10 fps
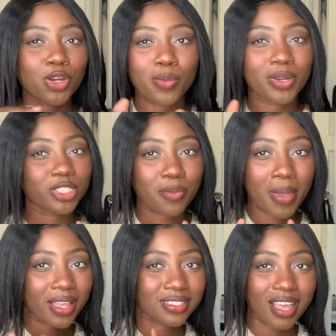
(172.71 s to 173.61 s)
show up at your
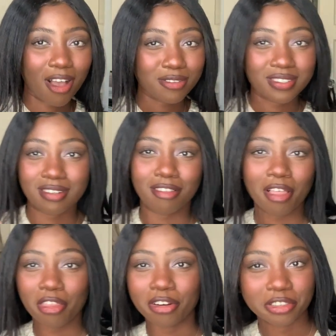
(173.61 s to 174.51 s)
man's house in the
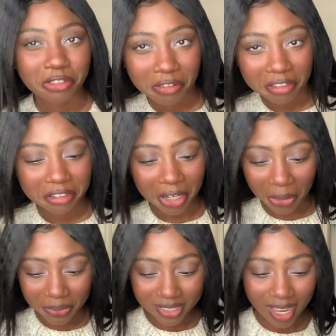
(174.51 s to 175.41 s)
leather trench
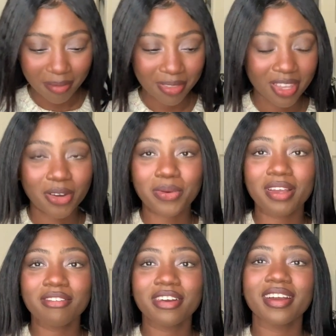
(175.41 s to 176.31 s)
coat type thing or
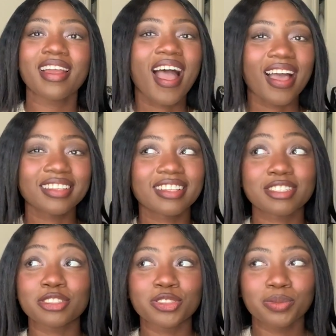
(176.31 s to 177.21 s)
whatever. I think
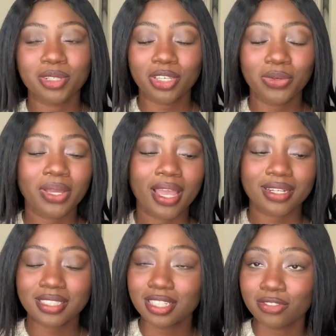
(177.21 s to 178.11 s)
that's super cute. I
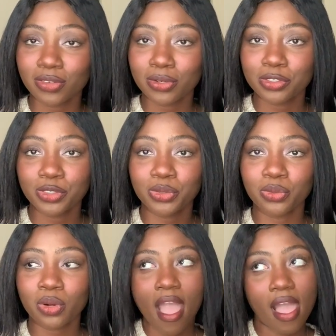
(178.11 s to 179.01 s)
actually did a photo
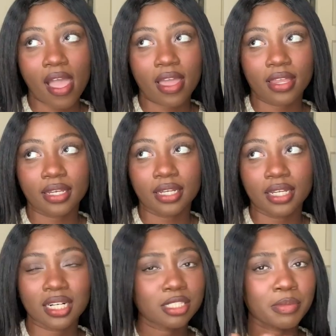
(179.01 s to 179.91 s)
shoot and
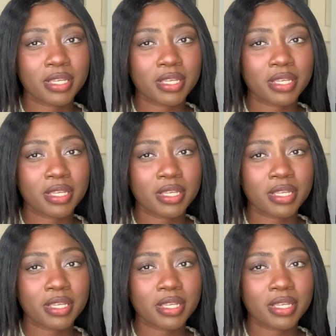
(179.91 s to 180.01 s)
uh, that's